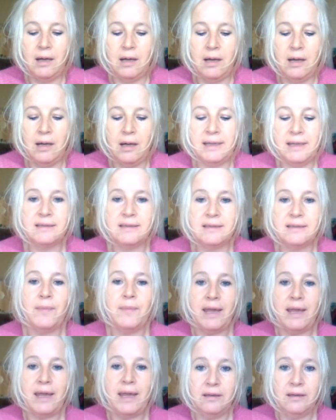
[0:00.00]
is the
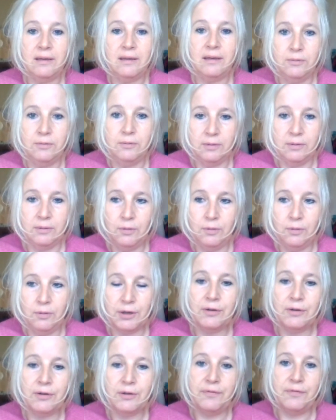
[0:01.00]
main
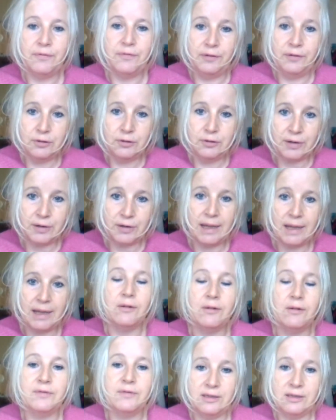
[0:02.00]
organ of filtering,
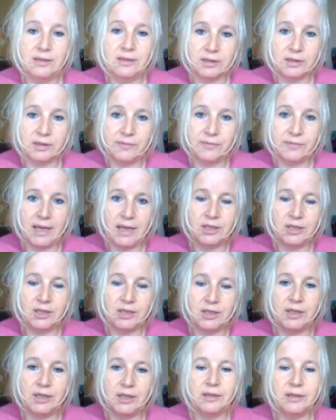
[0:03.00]
of
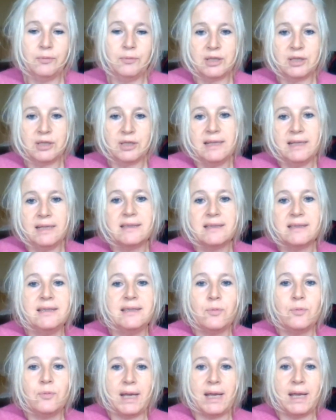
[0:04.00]
detoxification, which then sends
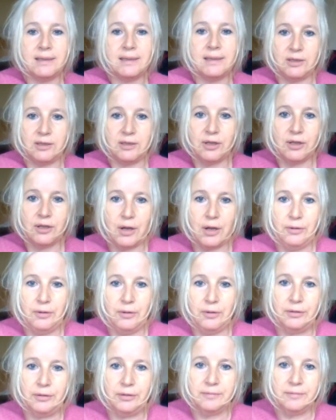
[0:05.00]
waste to the
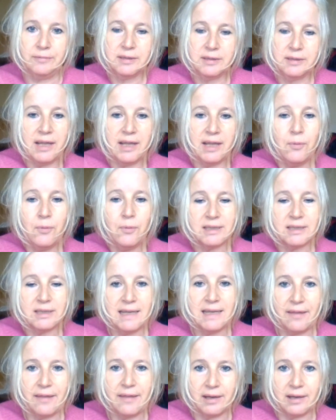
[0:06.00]
colon. So they work
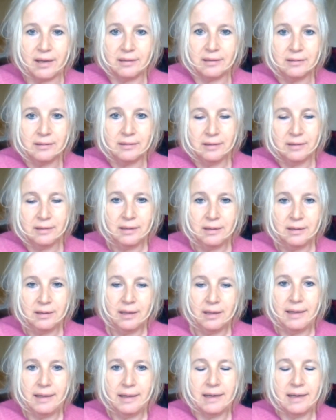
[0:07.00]
together.
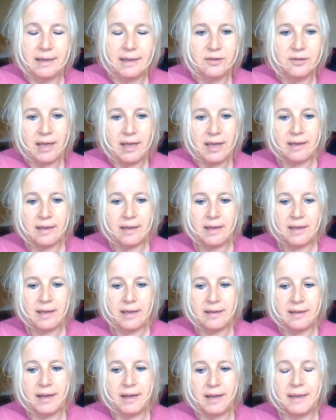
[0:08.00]
Yeah, so they're
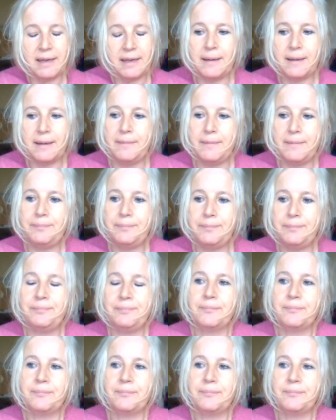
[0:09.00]
like they're